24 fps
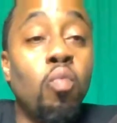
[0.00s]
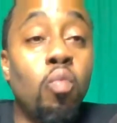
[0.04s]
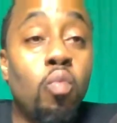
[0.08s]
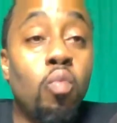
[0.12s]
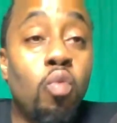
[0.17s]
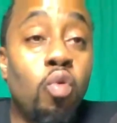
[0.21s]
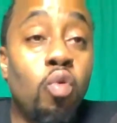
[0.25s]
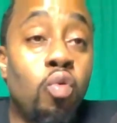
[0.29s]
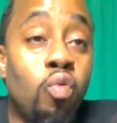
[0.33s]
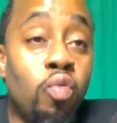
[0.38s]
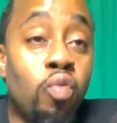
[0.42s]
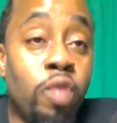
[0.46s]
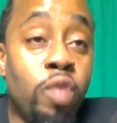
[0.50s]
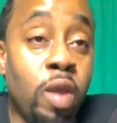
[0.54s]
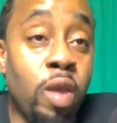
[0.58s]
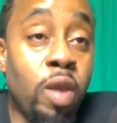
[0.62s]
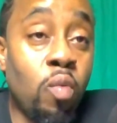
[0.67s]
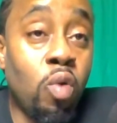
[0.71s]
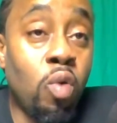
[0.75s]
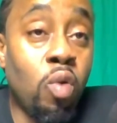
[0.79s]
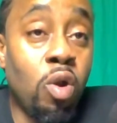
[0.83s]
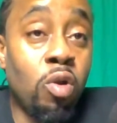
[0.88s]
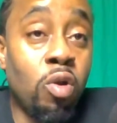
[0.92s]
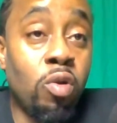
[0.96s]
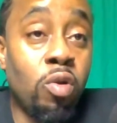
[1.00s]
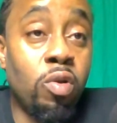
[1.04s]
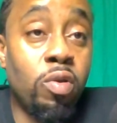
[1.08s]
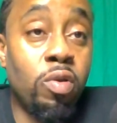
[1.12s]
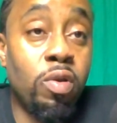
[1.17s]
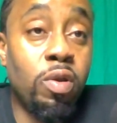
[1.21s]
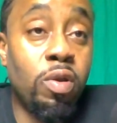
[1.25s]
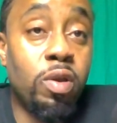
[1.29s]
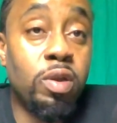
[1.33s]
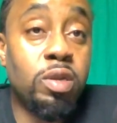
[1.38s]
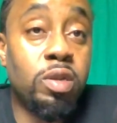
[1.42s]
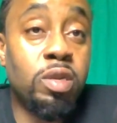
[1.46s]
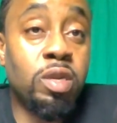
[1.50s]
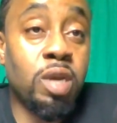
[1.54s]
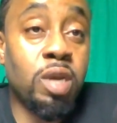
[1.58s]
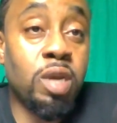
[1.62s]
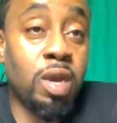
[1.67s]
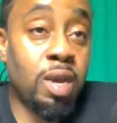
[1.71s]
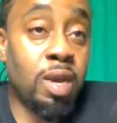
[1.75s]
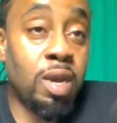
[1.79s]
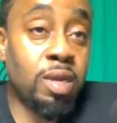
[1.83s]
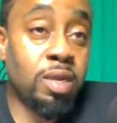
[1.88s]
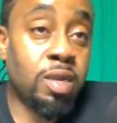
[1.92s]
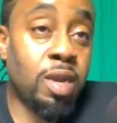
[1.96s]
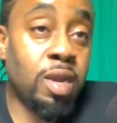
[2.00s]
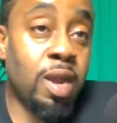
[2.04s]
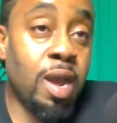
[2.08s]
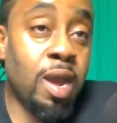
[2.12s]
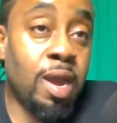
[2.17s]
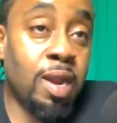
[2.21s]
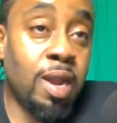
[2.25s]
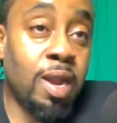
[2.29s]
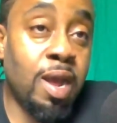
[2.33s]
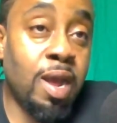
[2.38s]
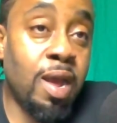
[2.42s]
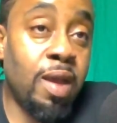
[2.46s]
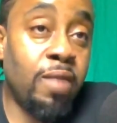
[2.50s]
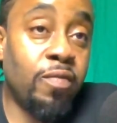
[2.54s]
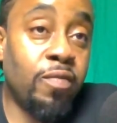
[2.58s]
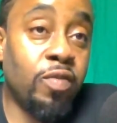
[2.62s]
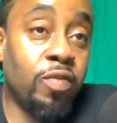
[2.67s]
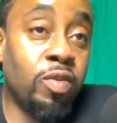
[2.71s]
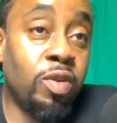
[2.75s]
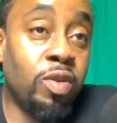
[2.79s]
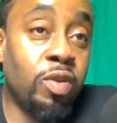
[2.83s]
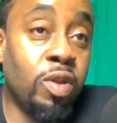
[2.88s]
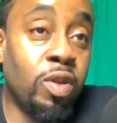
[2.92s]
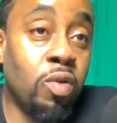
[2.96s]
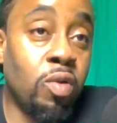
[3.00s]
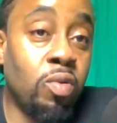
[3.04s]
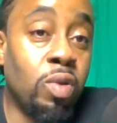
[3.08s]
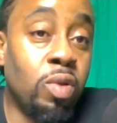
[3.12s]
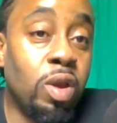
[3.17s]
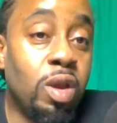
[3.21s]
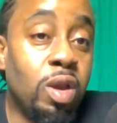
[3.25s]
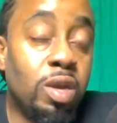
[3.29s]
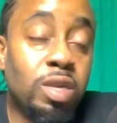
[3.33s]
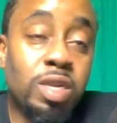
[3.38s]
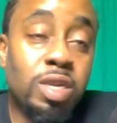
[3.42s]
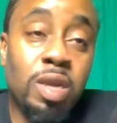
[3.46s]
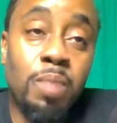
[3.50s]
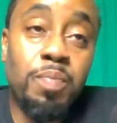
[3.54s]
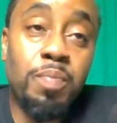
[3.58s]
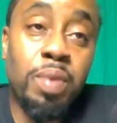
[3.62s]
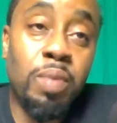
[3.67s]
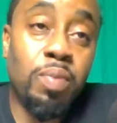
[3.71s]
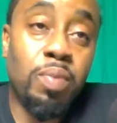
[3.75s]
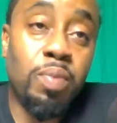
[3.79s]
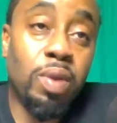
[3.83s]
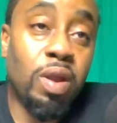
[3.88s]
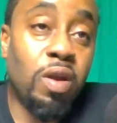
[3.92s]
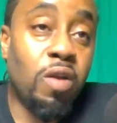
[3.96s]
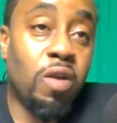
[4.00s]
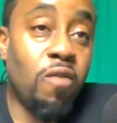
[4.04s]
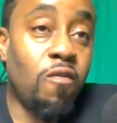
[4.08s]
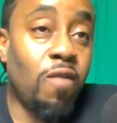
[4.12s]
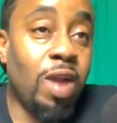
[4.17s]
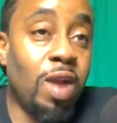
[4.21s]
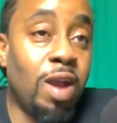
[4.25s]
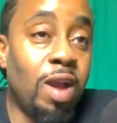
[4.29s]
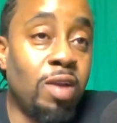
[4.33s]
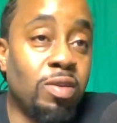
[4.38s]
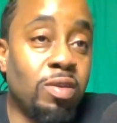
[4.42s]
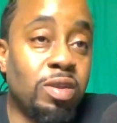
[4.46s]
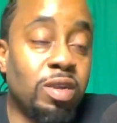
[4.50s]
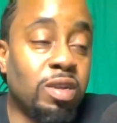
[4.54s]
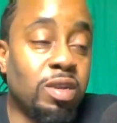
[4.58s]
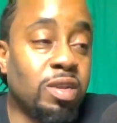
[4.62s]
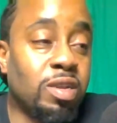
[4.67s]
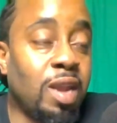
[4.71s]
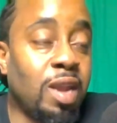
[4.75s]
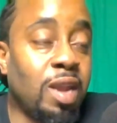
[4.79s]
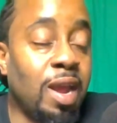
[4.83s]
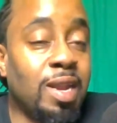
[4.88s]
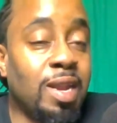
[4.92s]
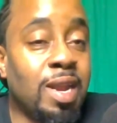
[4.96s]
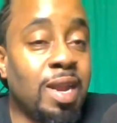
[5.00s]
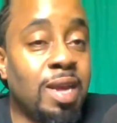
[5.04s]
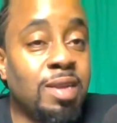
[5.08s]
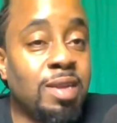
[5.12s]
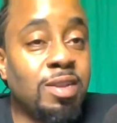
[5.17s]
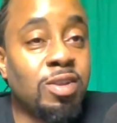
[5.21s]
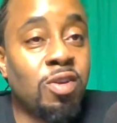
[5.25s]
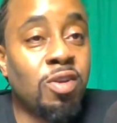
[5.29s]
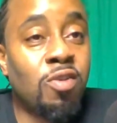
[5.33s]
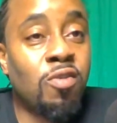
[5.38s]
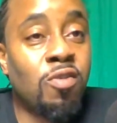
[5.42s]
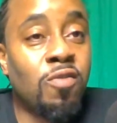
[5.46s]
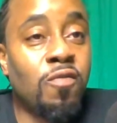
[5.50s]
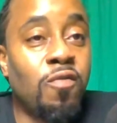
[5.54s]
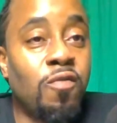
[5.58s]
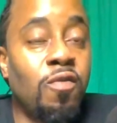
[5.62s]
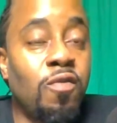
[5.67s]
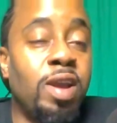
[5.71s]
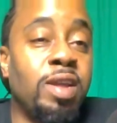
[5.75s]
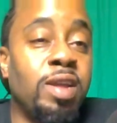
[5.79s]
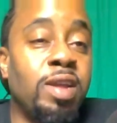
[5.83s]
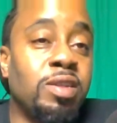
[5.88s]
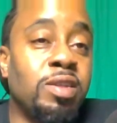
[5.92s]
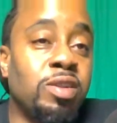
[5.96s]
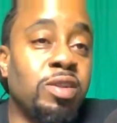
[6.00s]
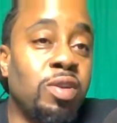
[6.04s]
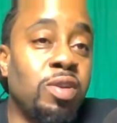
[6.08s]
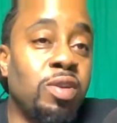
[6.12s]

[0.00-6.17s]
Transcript: who they were to us in our lives. Some people are around just like that song Friends.